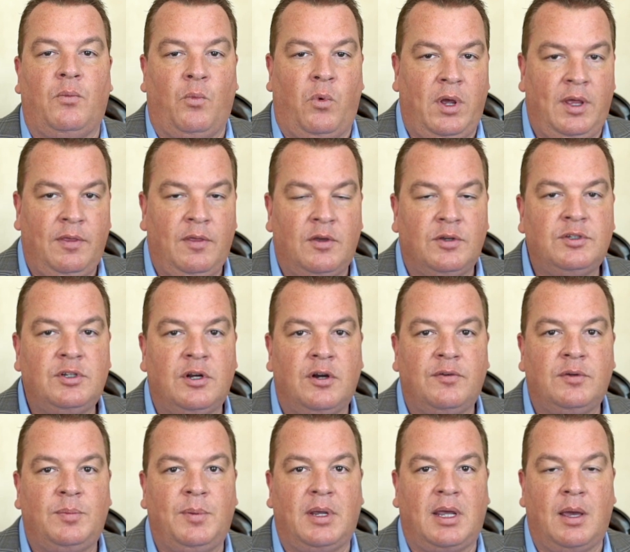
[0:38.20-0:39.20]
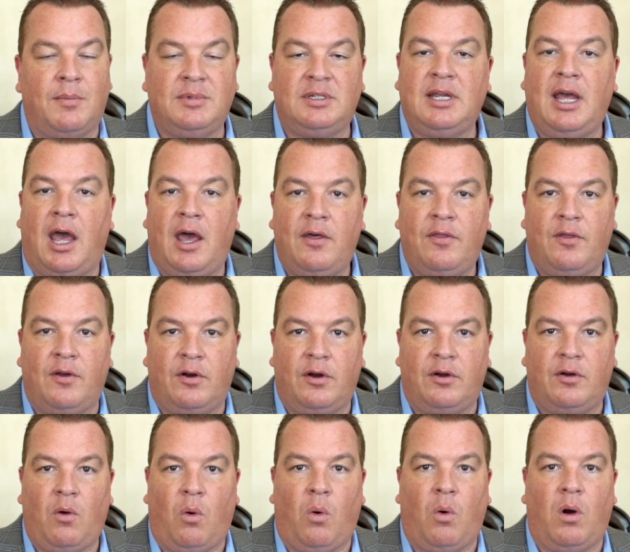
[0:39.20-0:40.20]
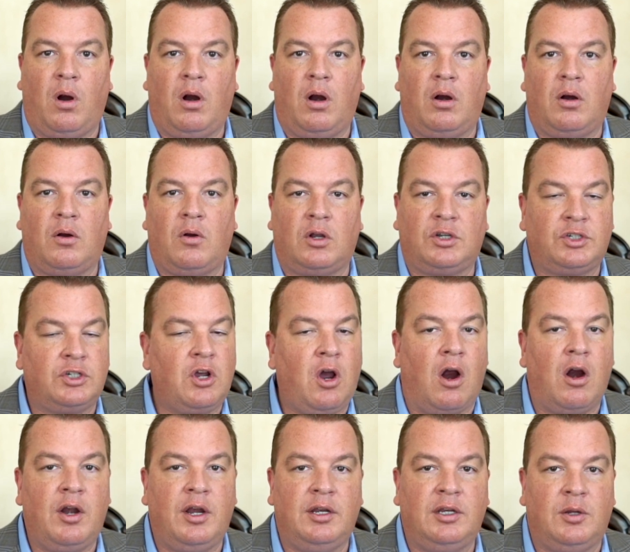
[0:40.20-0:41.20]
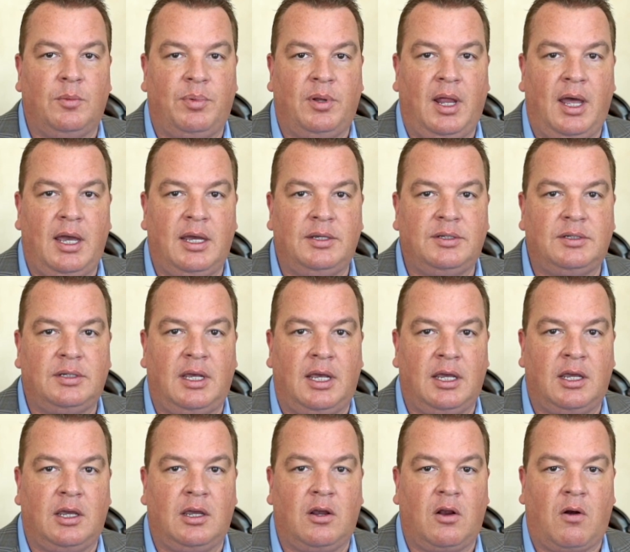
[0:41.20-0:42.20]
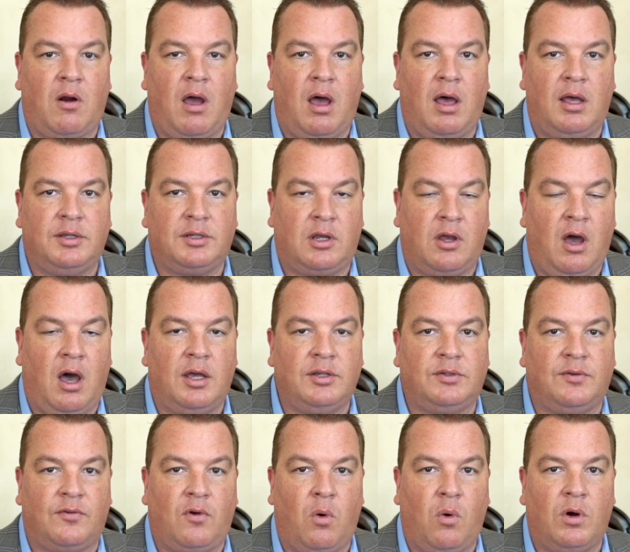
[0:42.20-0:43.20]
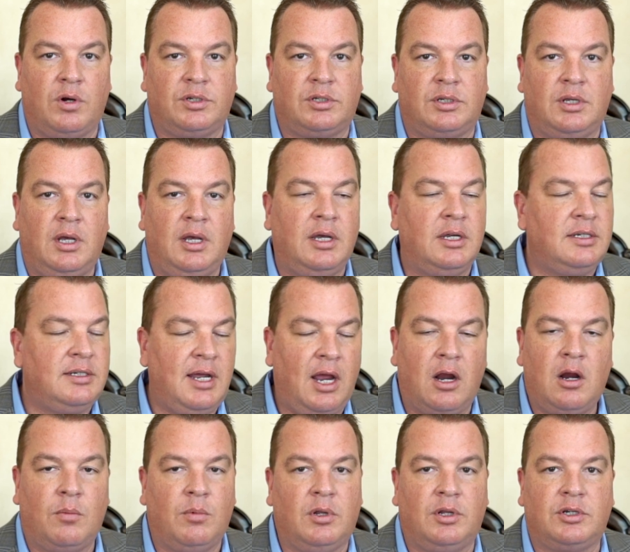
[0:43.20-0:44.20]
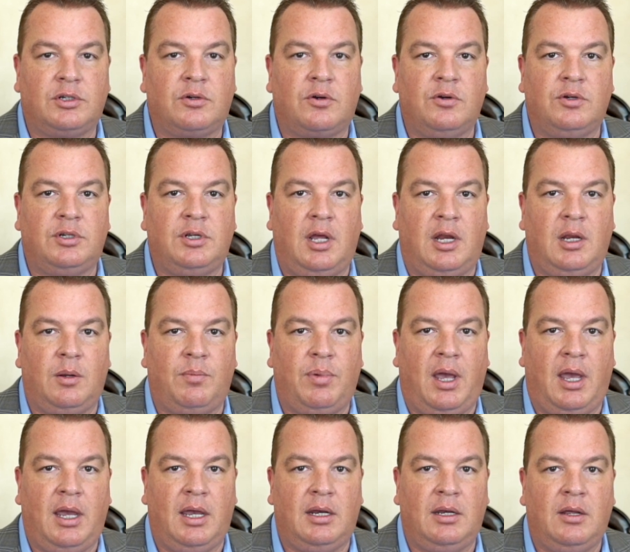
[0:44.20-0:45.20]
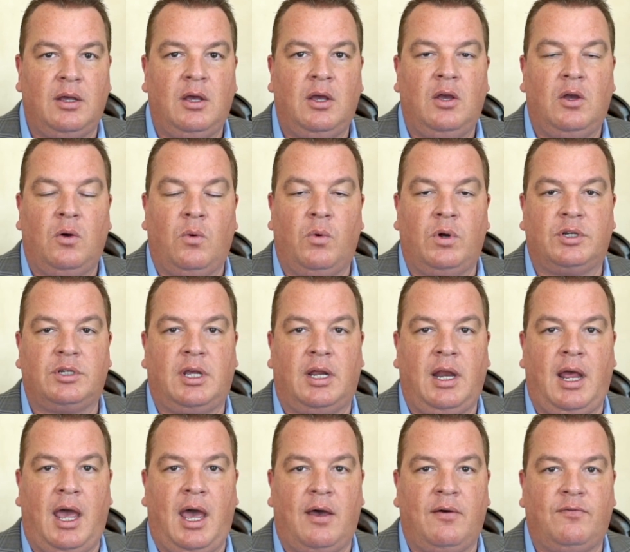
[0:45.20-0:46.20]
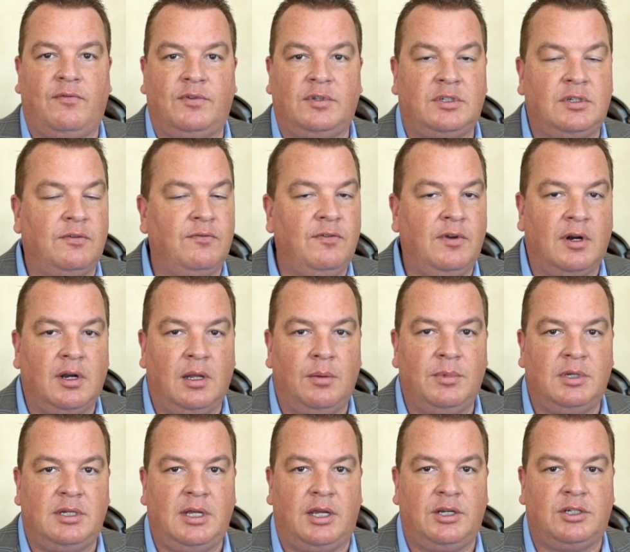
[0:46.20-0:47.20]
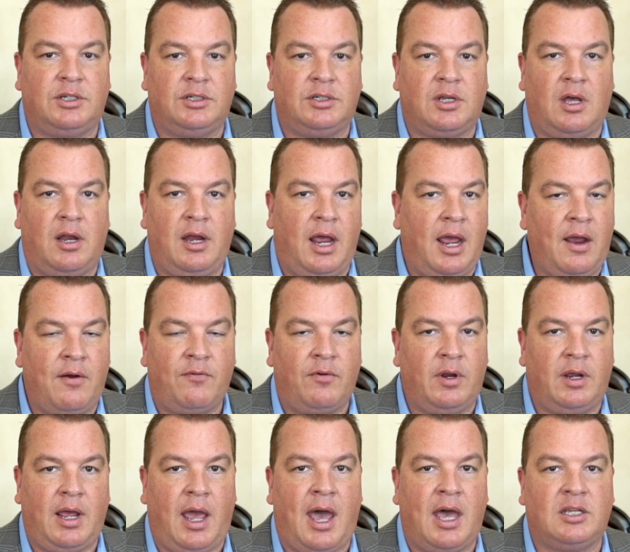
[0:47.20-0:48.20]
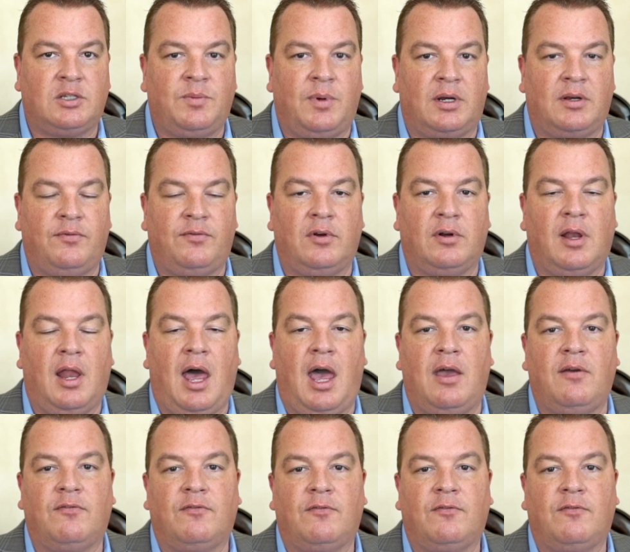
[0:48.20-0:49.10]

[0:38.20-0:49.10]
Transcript: When those nerves become tethered or scarred into place, it can cause, of course, terrible excruciating pain, which can have severe limitations on every aspect of your life.